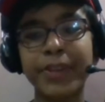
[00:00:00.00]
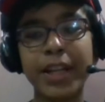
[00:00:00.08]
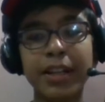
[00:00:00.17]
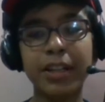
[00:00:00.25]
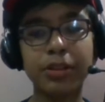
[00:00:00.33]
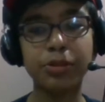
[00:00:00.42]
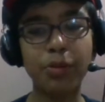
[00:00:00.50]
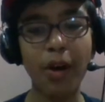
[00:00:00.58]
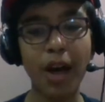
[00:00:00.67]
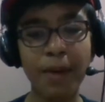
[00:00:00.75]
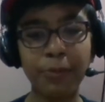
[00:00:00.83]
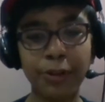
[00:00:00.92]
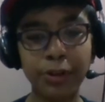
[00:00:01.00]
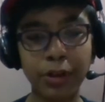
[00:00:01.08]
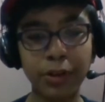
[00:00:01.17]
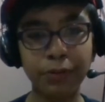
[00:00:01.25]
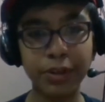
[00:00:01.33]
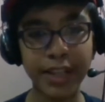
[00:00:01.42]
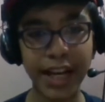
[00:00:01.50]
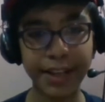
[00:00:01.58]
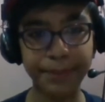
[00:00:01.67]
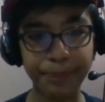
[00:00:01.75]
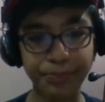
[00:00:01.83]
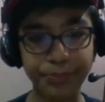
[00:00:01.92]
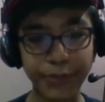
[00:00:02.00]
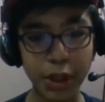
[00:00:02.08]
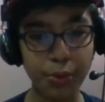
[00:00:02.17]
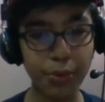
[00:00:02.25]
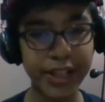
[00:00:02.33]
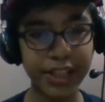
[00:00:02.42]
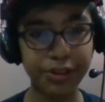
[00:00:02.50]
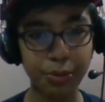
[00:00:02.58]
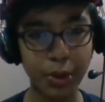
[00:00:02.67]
So I'm gonna go with that. Queen e3.